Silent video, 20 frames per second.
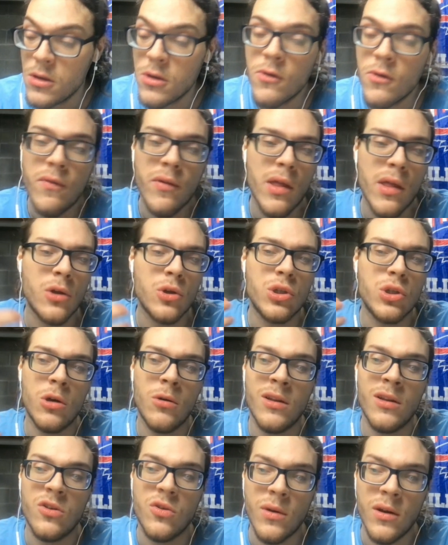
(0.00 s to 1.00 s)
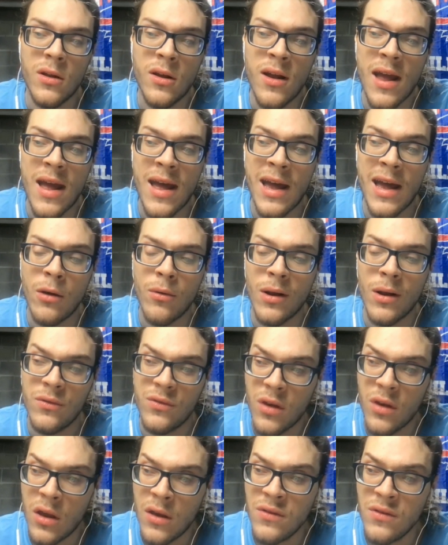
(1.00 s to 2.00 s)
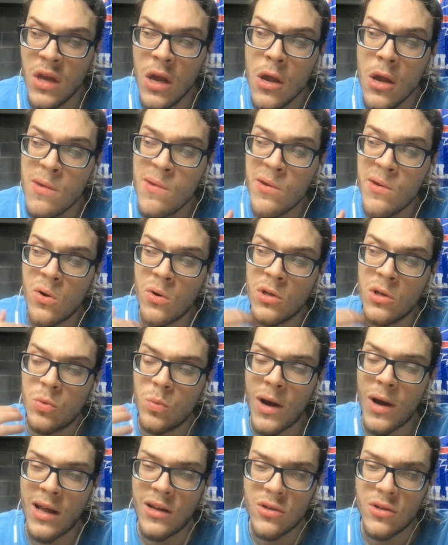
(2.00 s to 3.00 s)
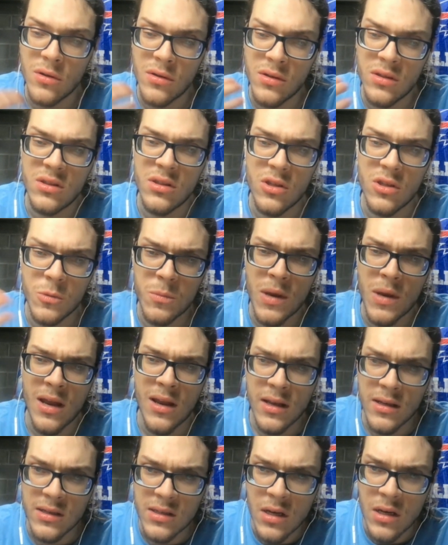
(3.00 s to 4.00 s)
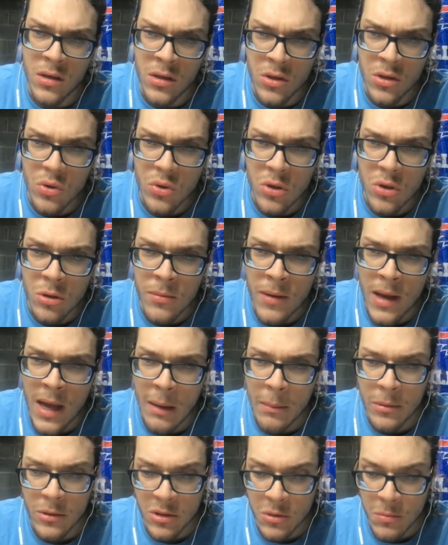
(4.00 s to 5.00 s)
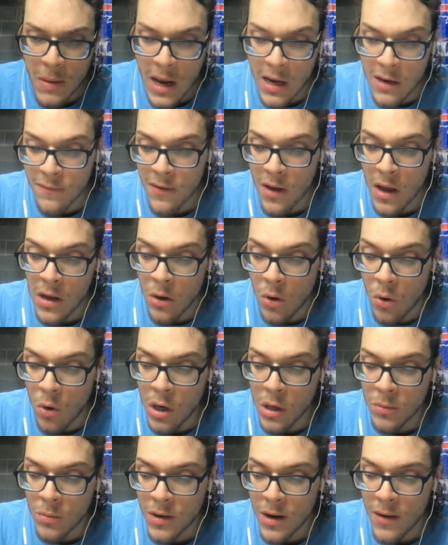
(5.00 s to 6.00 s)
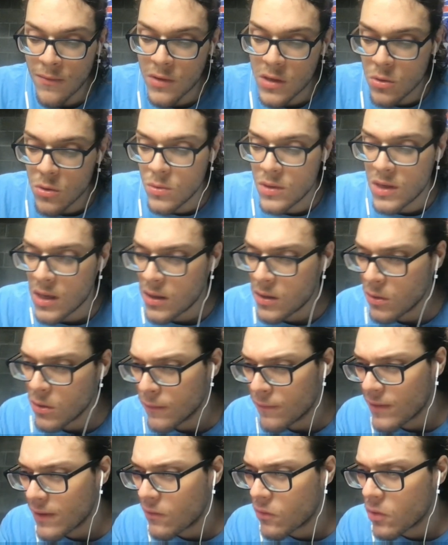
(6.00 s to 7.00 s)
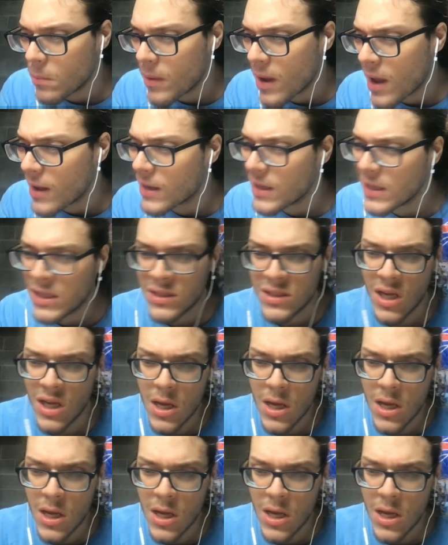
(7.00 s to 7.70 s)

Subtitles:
Follow the show on Twitter at Around Slice. You, of course, watch or listen to this podcast on YouTube, Apple, Spotify, or wherever you get your favorite podcasts.